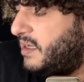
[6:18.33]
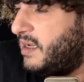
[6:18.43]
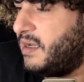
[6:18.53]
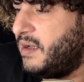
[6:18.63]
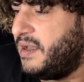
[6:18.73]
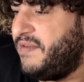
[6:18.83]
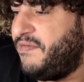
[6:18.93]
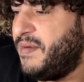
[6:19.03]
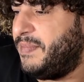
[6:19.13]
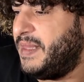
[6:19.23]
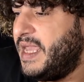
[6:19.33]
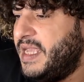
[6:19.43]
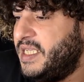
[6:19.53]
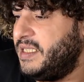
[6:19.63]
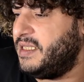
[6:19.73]
If we
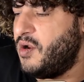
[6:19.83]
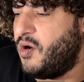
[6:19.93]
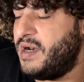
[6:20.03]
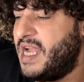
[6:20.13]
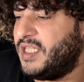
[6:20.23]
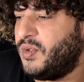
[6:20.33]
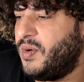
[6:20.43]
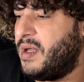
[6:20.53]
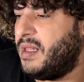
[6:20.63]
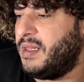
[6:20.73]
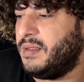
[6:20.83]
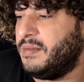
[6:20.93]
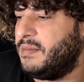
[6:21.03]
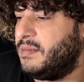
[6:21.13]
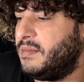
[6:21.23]
play natural,